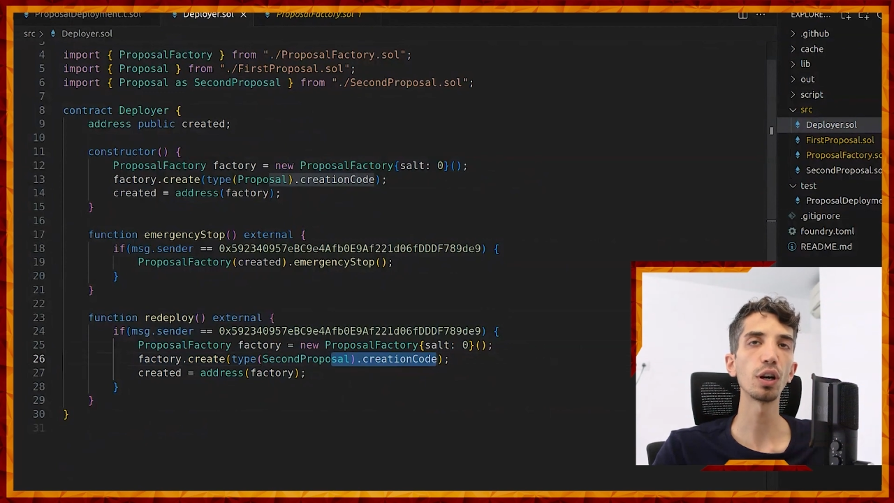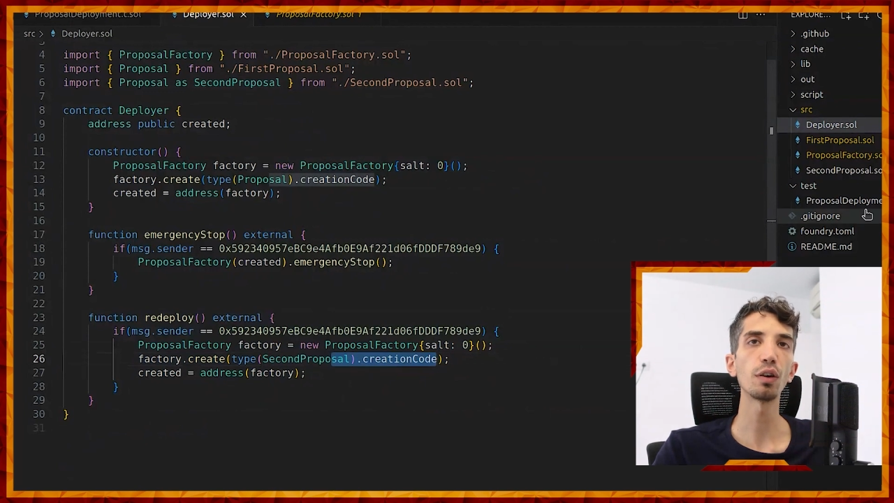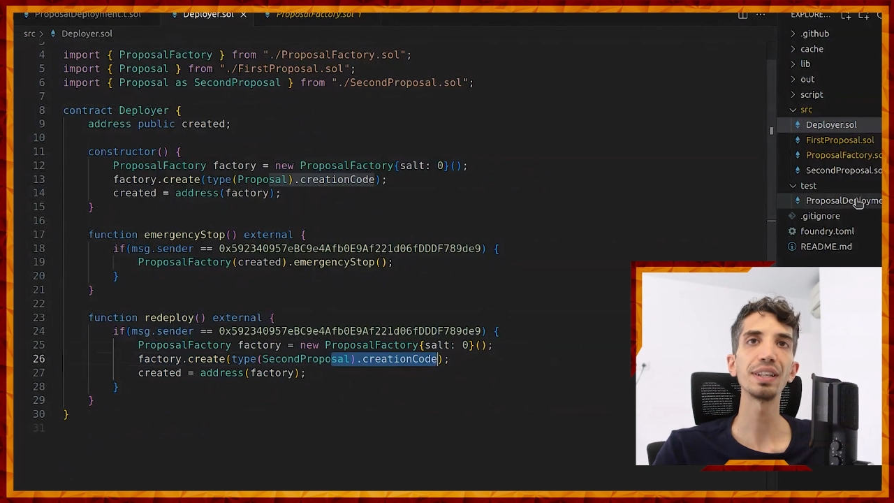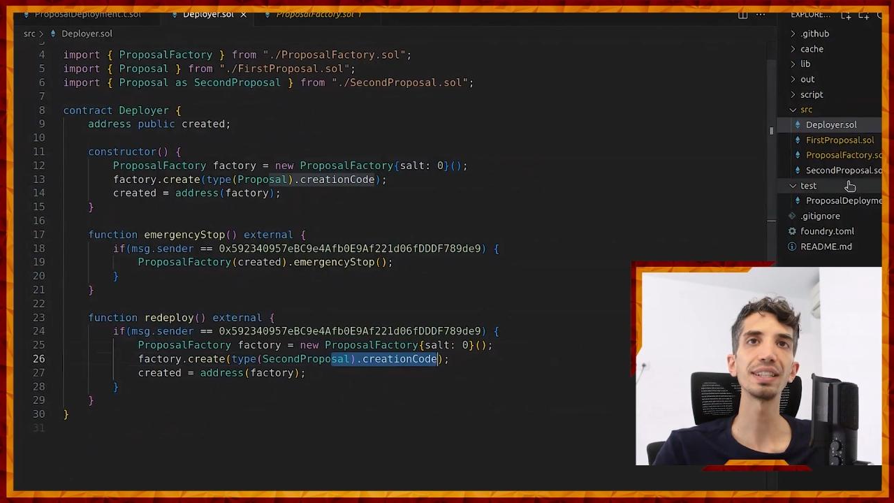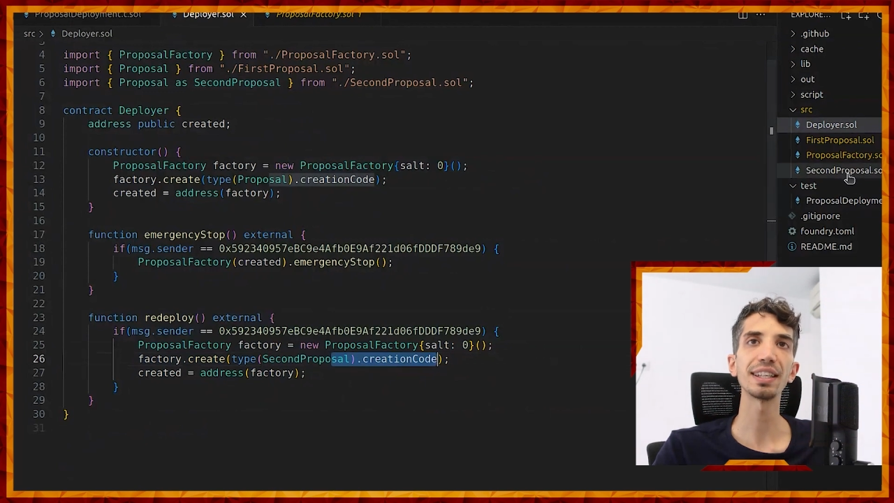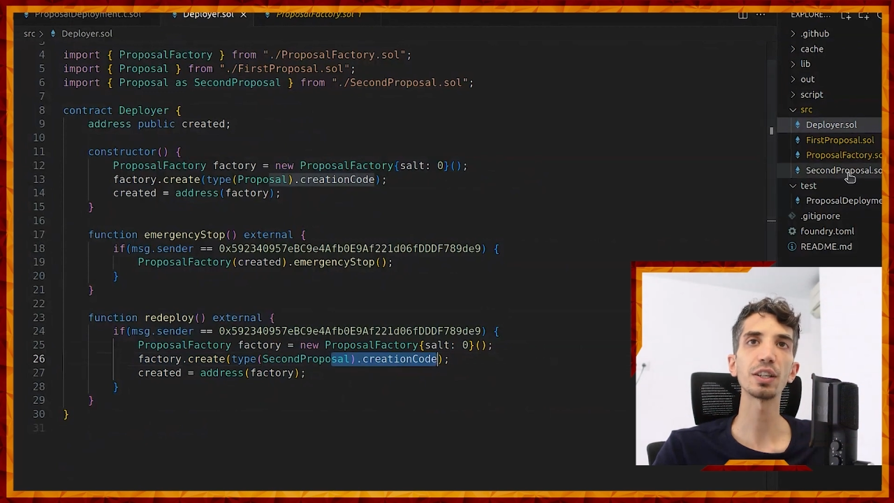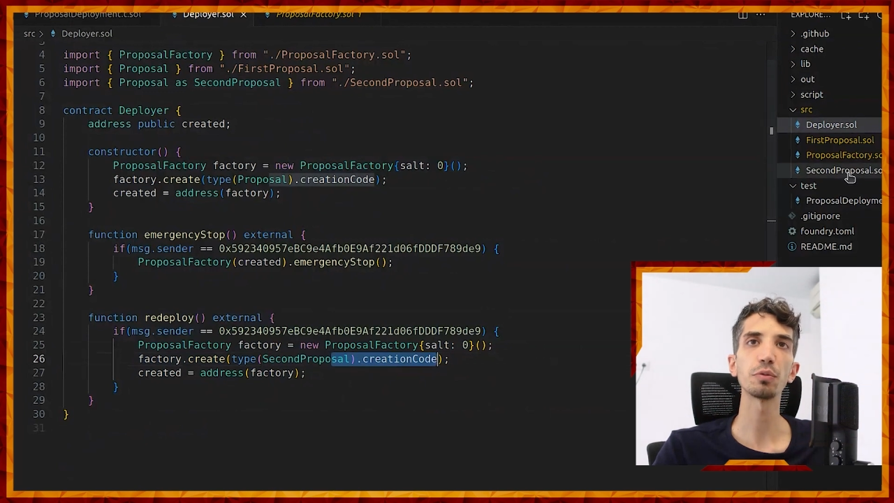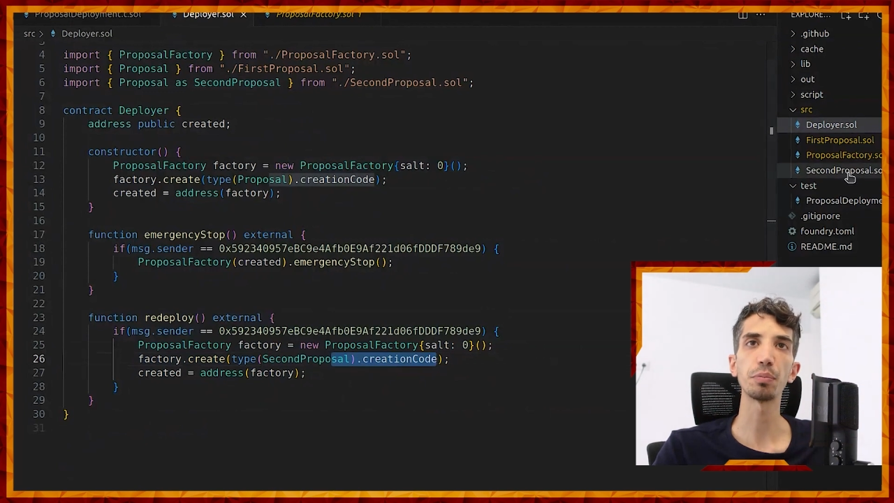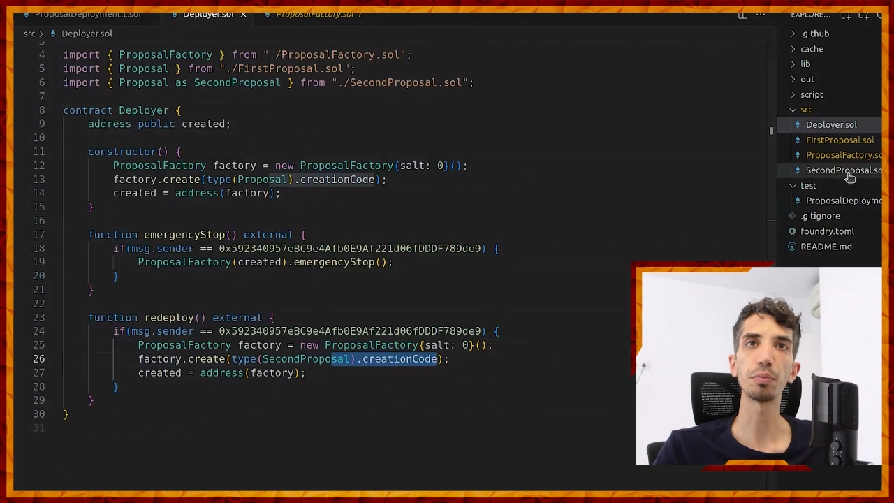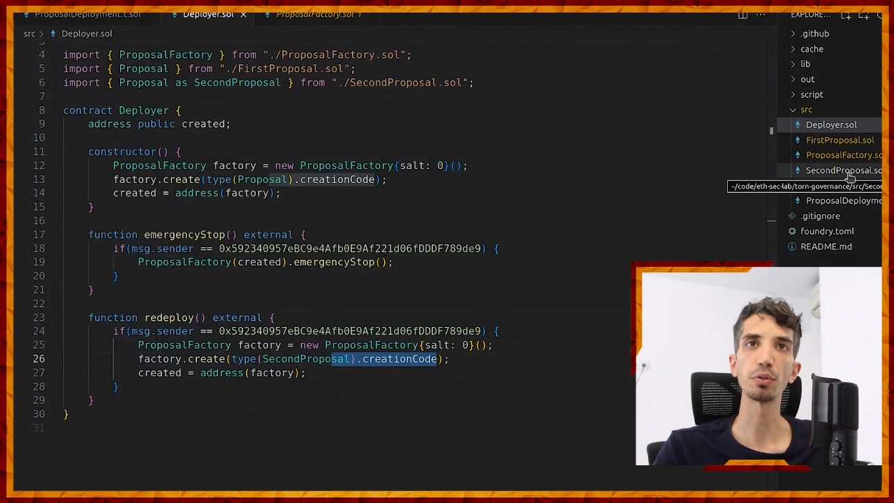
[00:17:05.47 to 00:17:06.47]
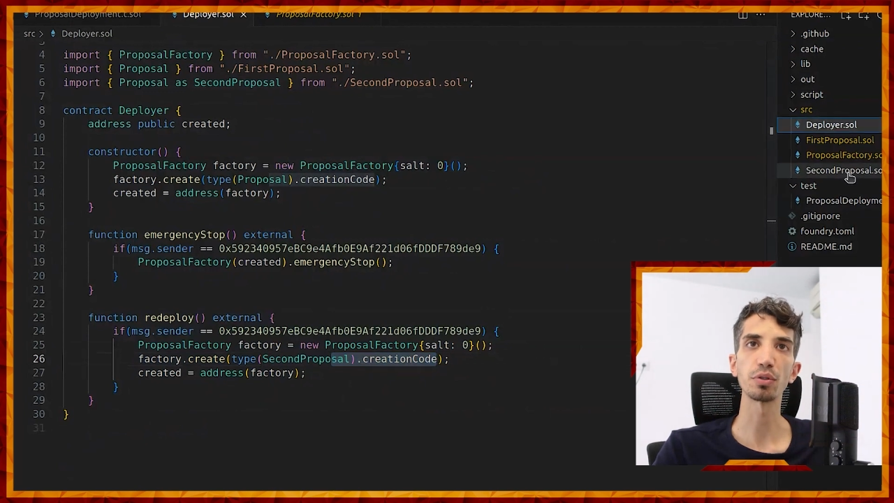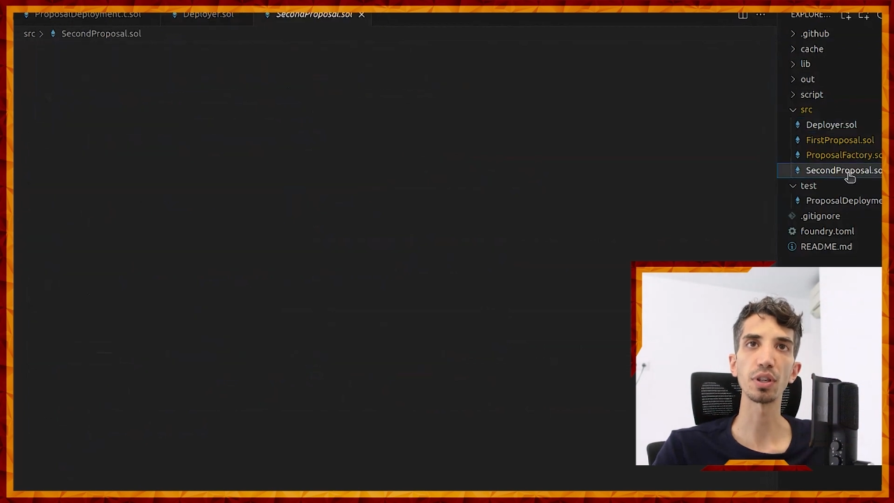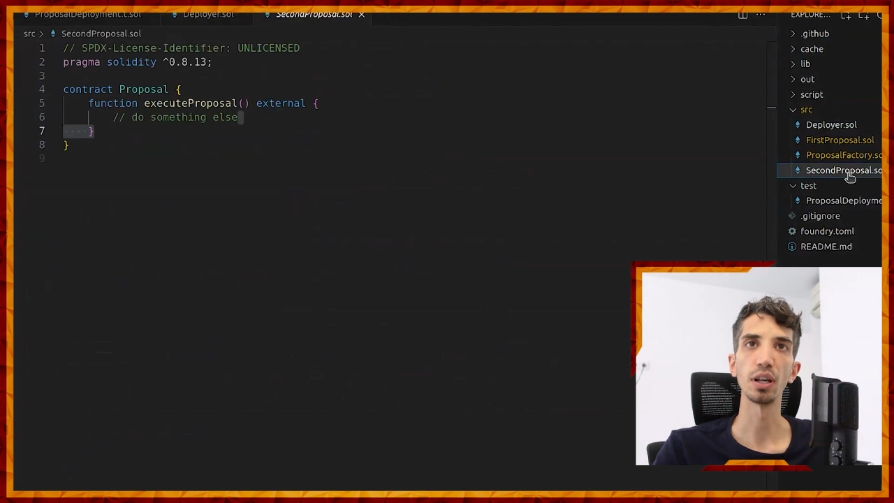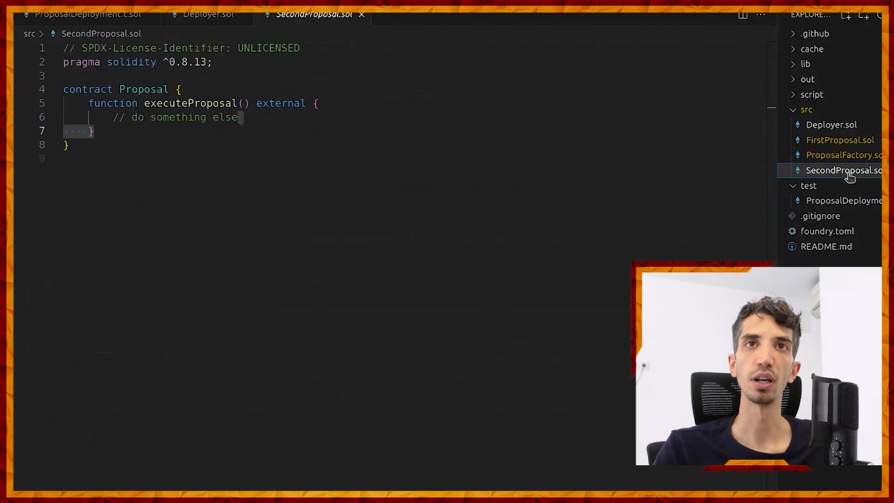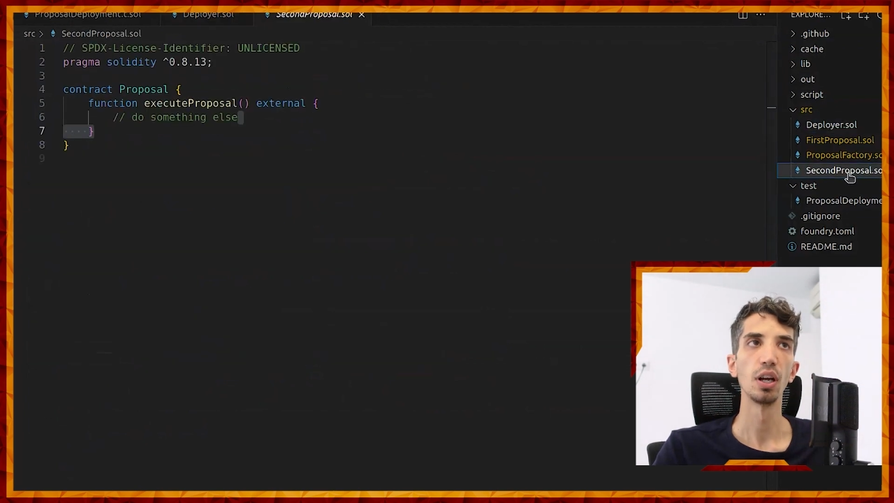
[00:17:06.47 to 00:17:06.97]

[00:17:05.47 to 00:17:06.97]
of the second proposal,